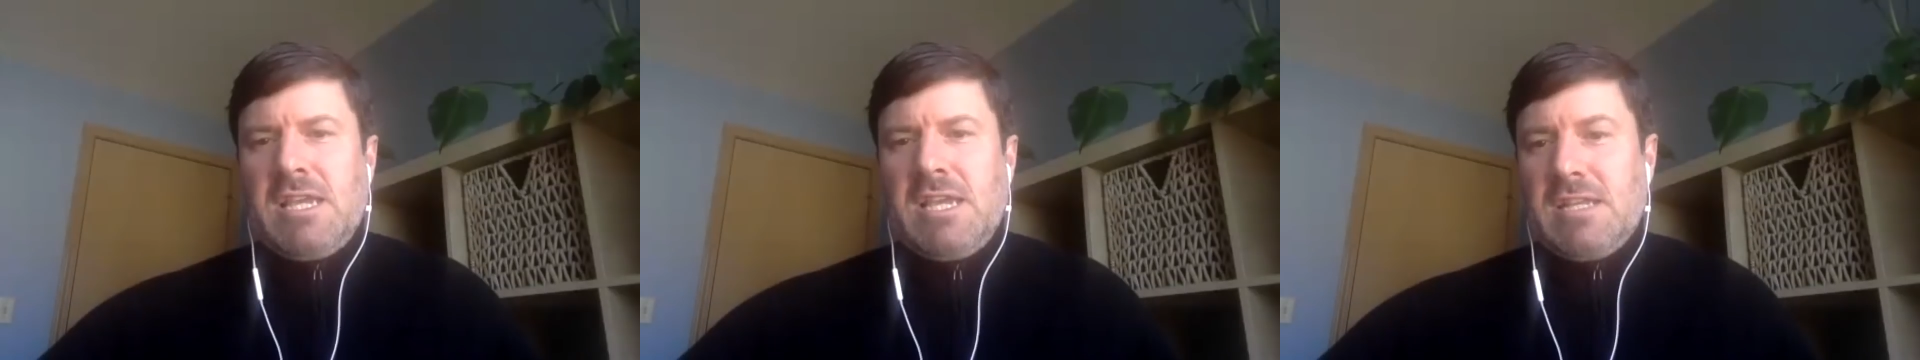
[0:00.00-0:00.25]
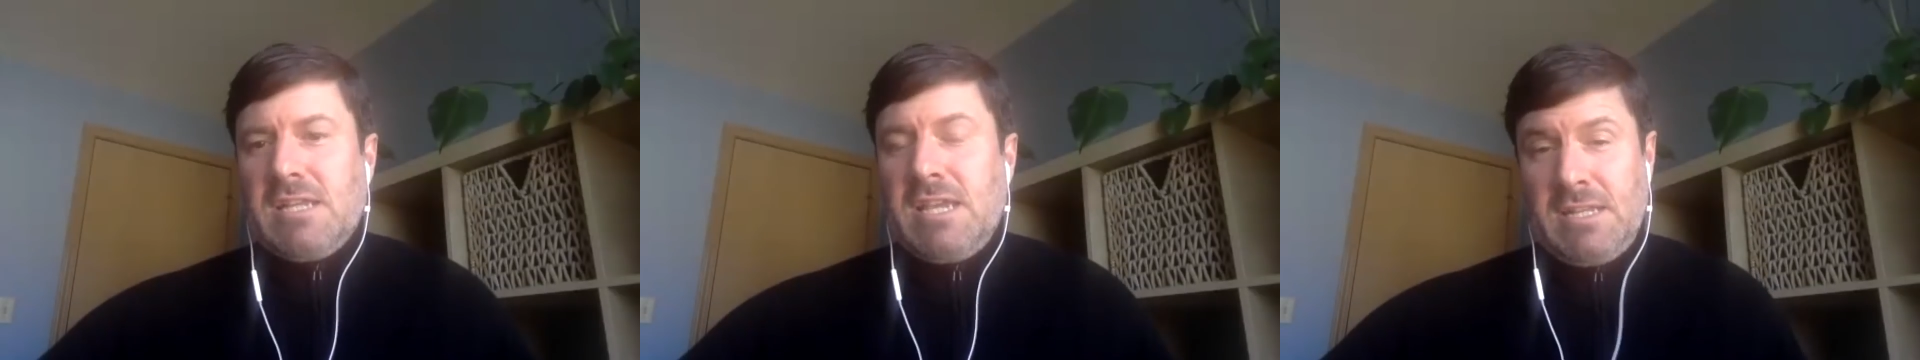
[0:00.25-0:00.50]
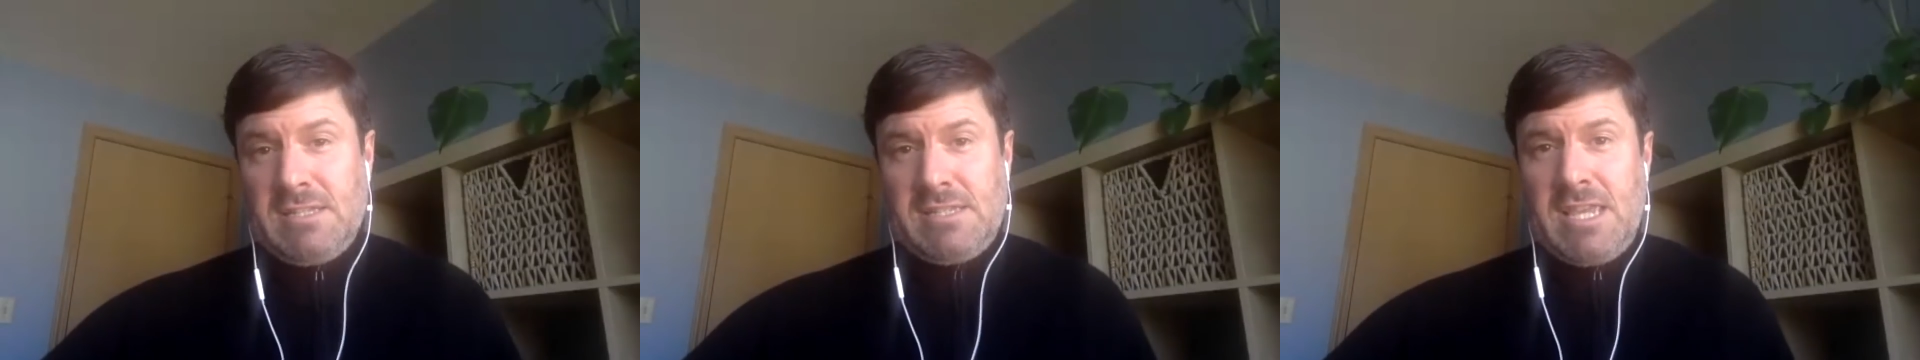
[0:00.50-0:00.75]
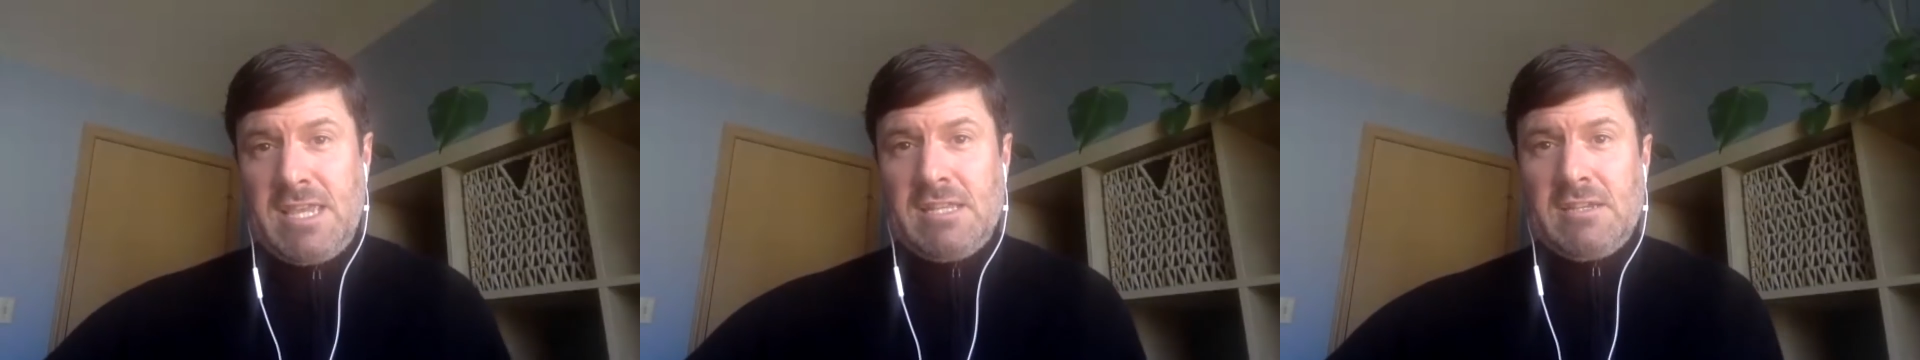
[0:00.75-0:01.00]
and, and is
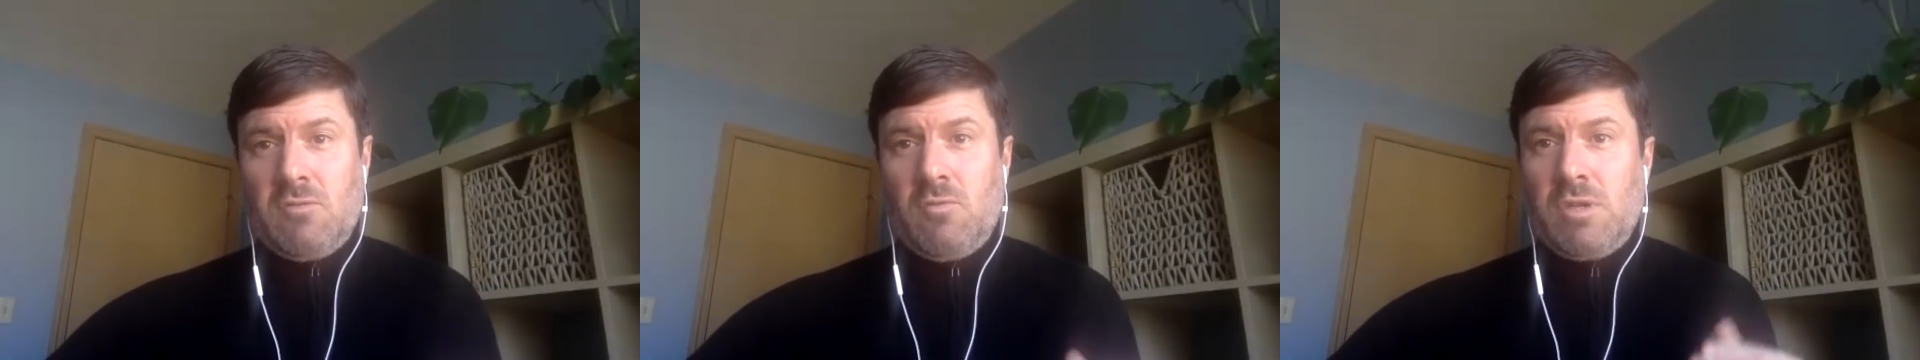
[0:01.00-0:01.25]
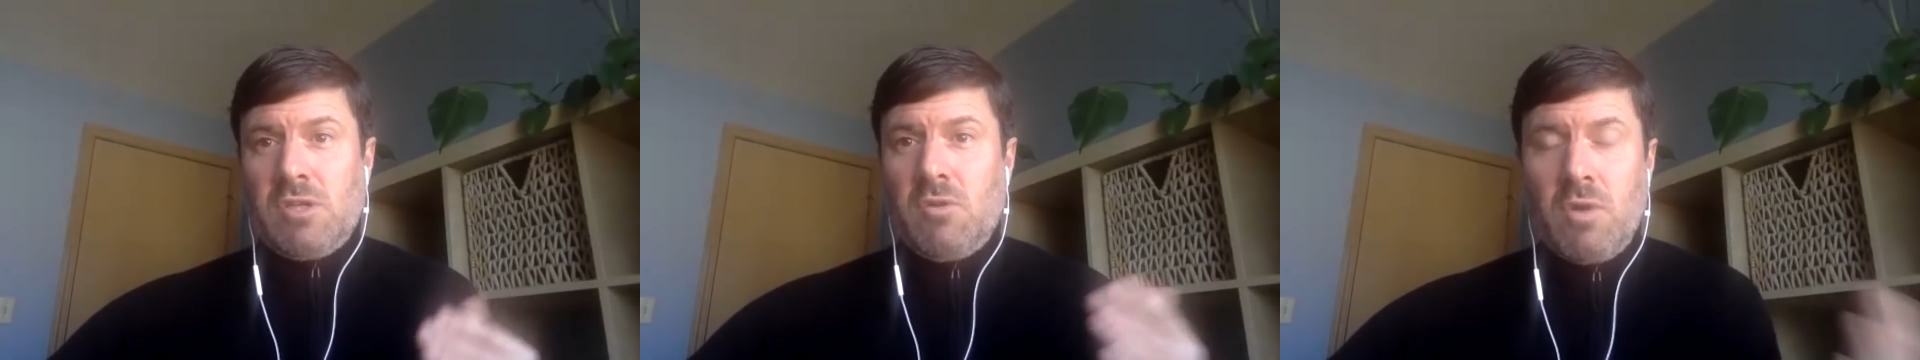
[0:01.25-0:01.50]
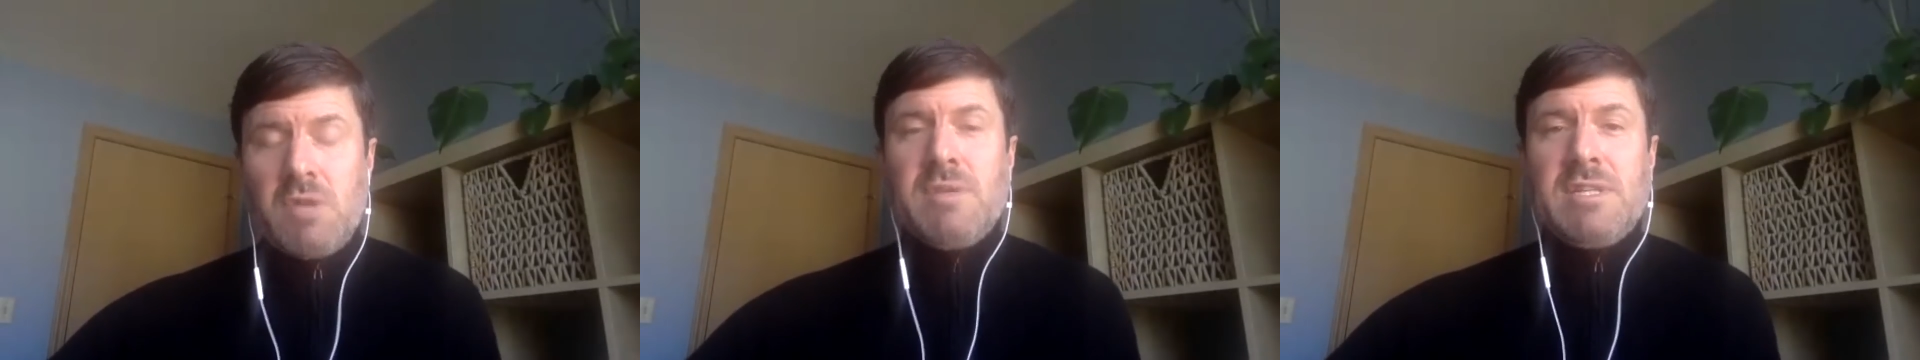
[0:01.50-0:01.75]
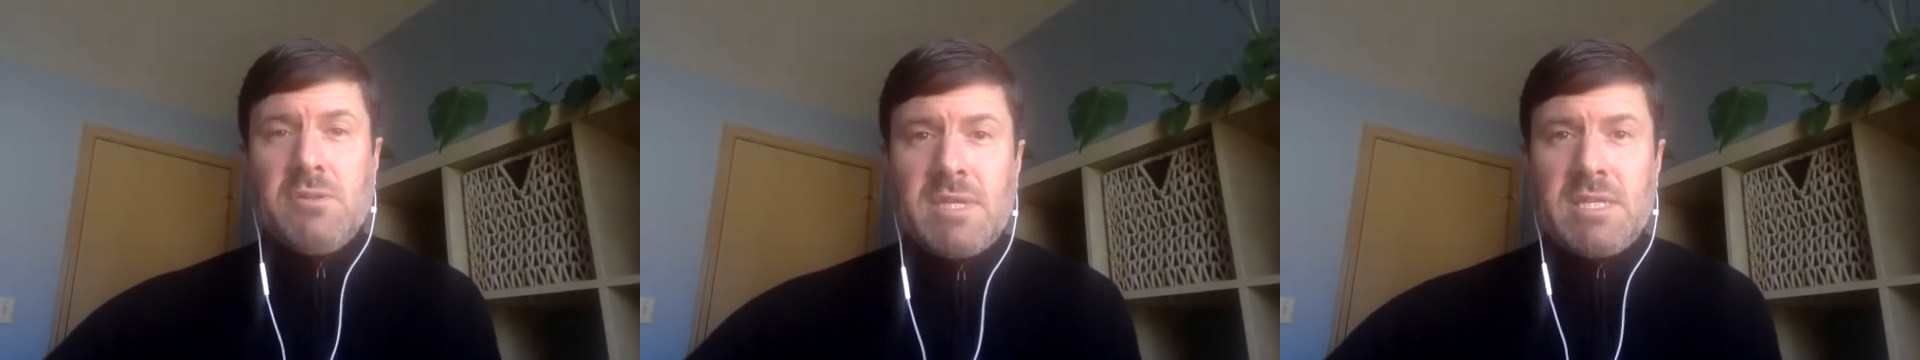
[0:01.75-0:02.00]
saying, you know, what are we
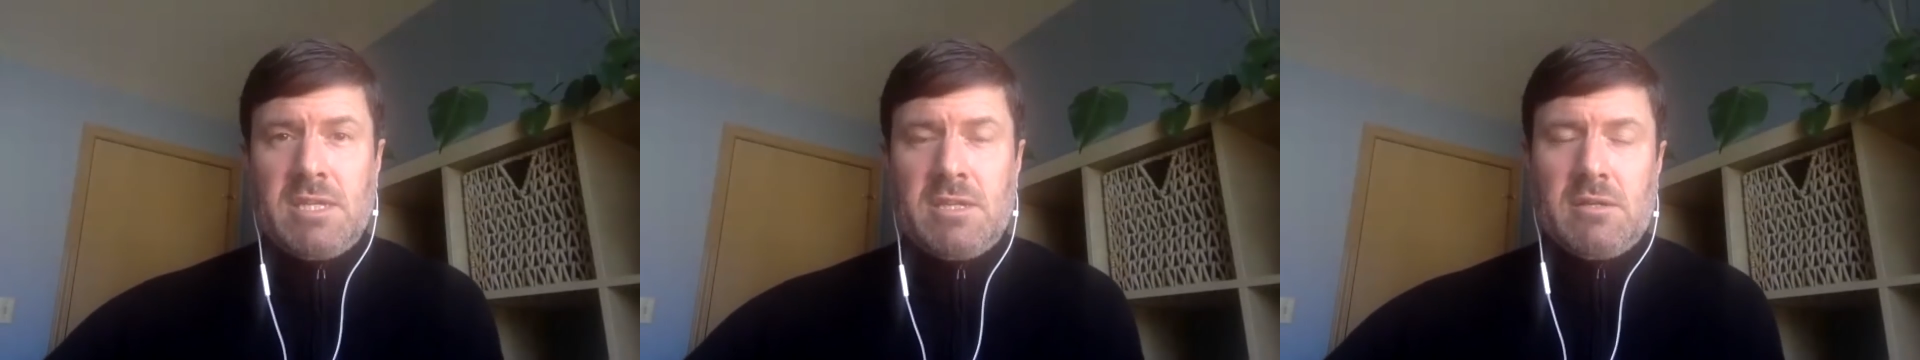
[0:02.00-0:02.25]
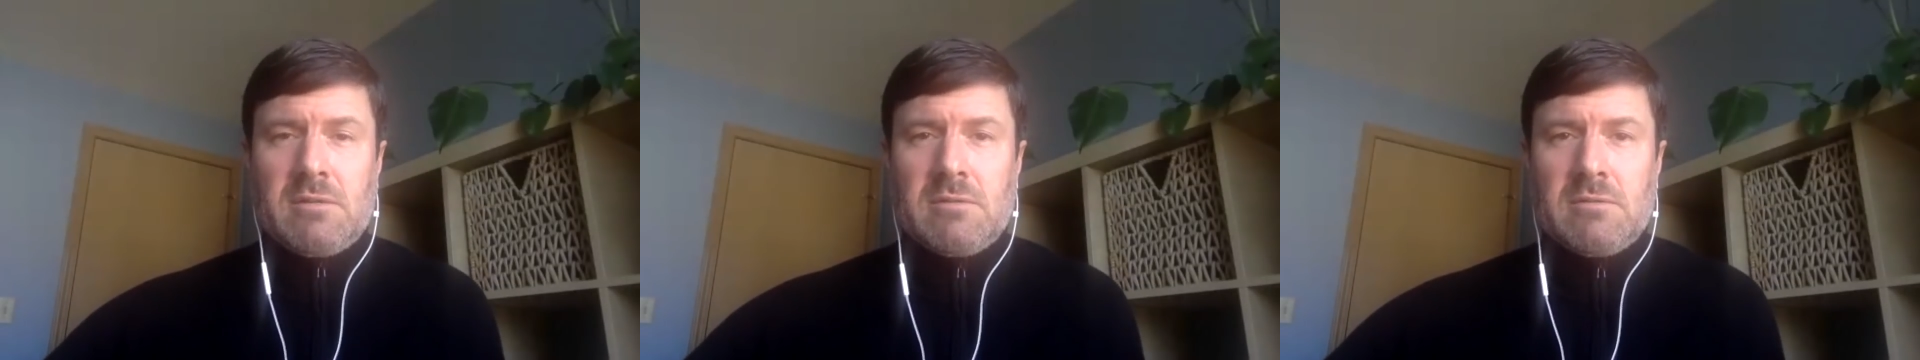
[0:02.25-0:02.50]
doing here?